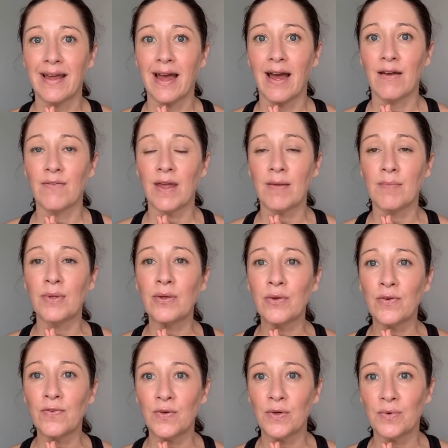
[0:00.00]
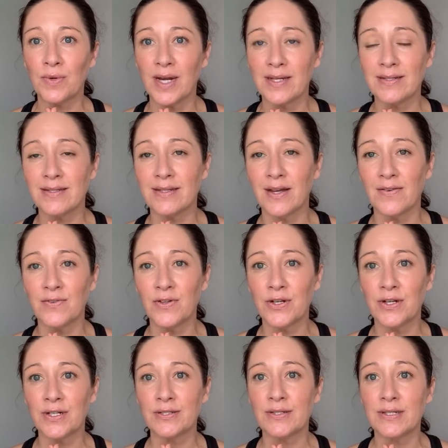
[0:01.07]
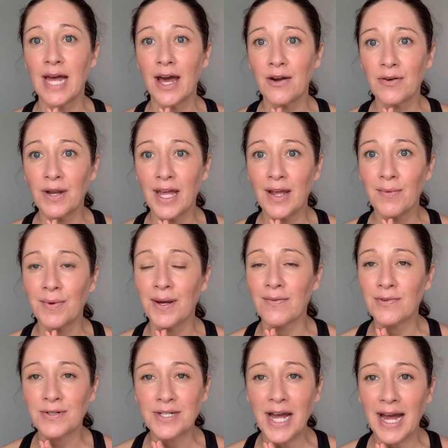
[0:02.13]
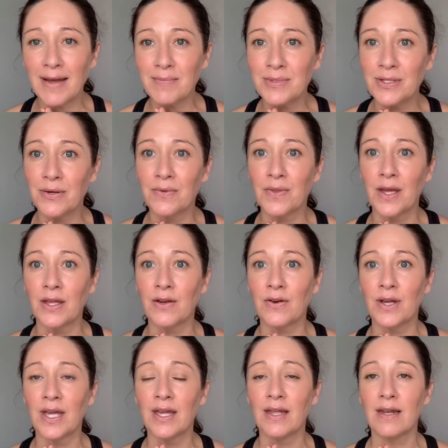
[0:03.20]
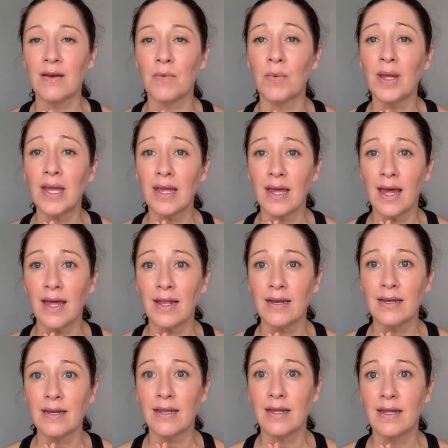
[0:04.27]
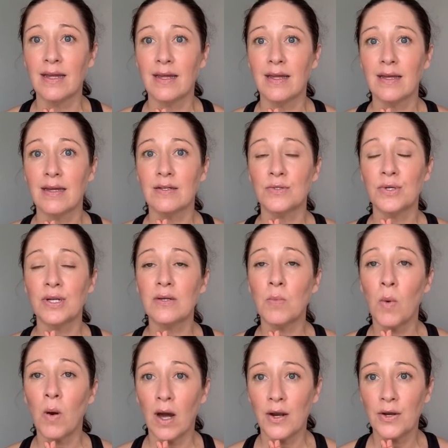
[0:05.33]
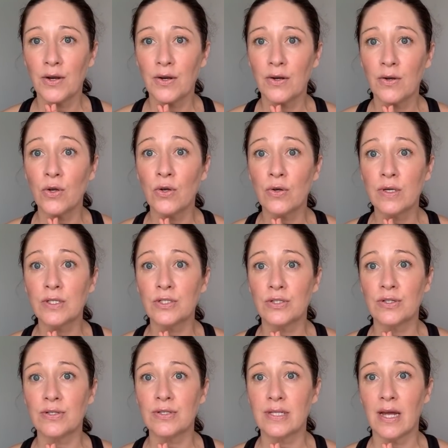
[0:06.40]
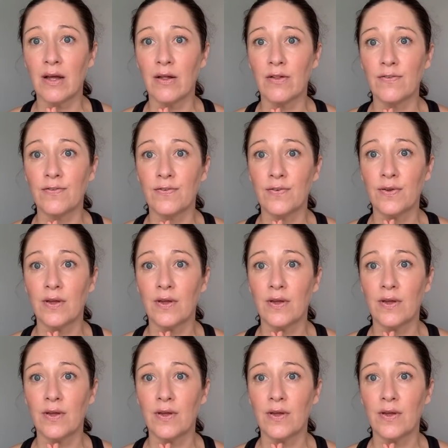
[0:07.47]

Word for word: Have a beautiful rest of your Saturday, whatever time zone that you're in, weekend. Drink water, nourish yourself.